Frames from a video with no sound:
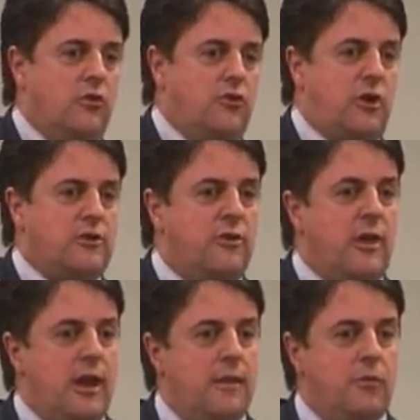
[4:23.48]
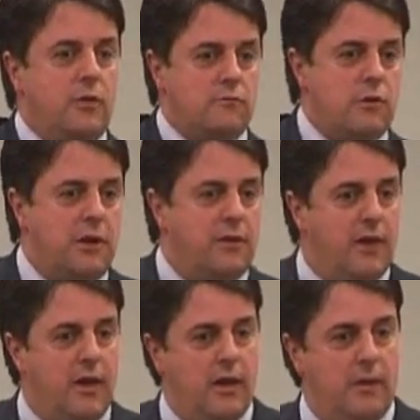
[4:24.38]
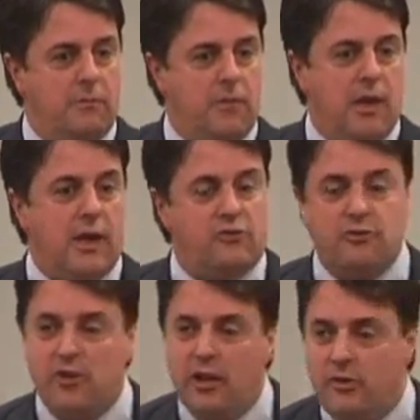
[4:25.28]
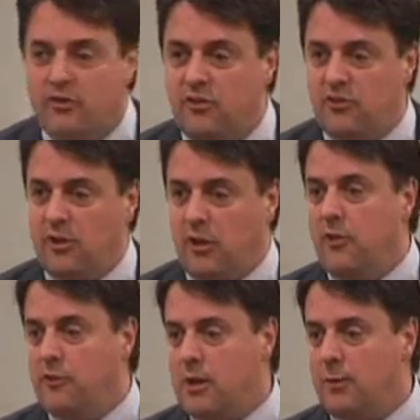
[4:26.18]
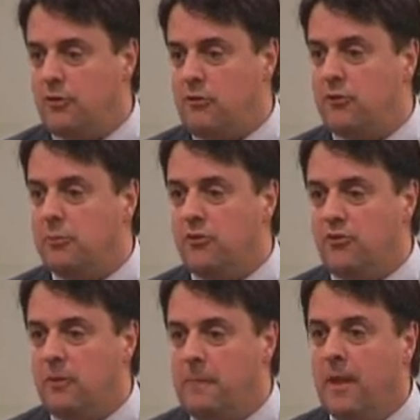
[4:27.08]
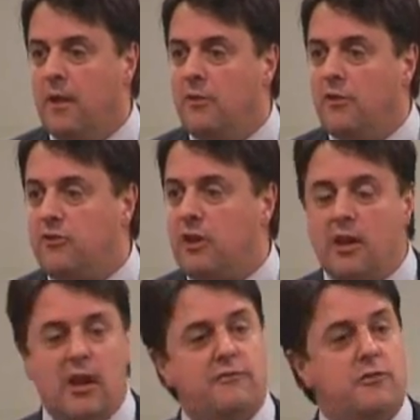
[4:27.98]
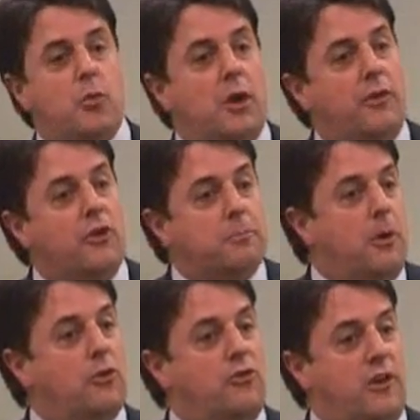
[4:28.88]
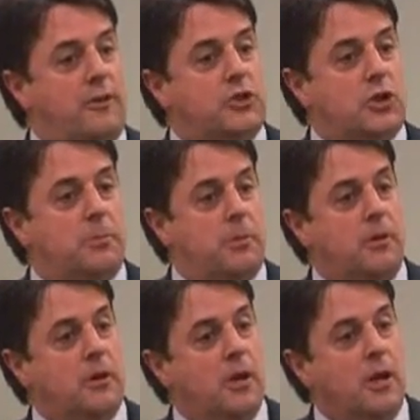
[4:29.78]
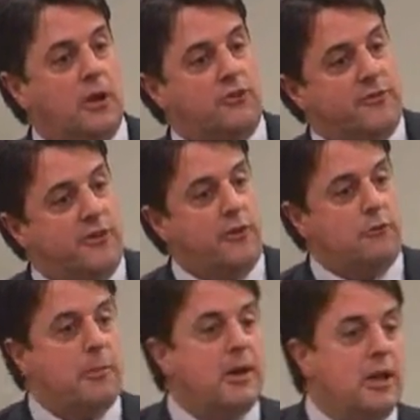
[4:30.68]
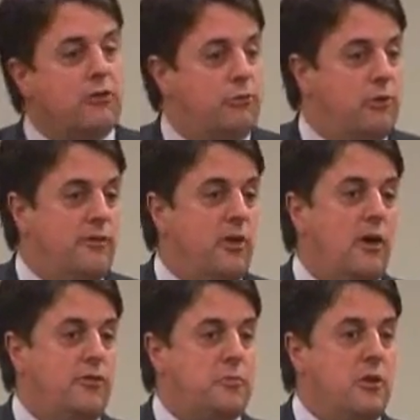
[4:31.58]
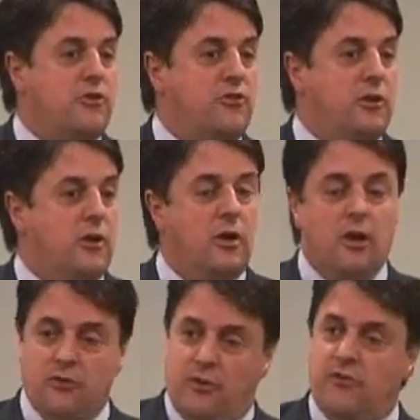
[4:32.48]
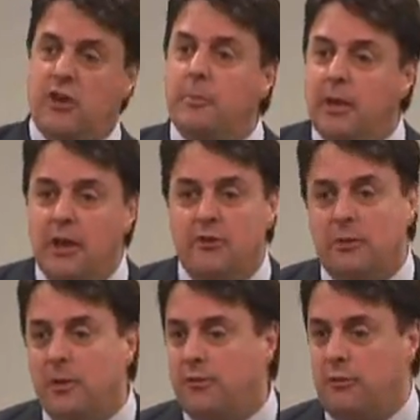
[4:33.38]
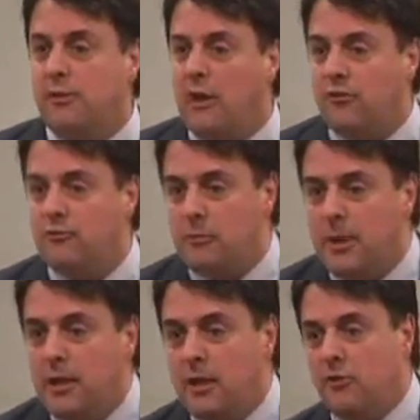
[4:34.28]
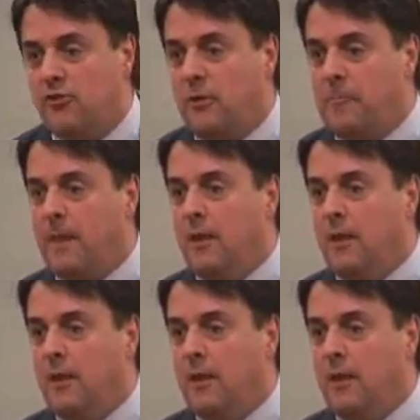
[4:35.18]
straight to there, running their extra services in the run-up to Christmas. This year, every one of those Poles is out of a job because they found the Romanians will do it for half the price. So this coming year is going to be 3,000 Romanians.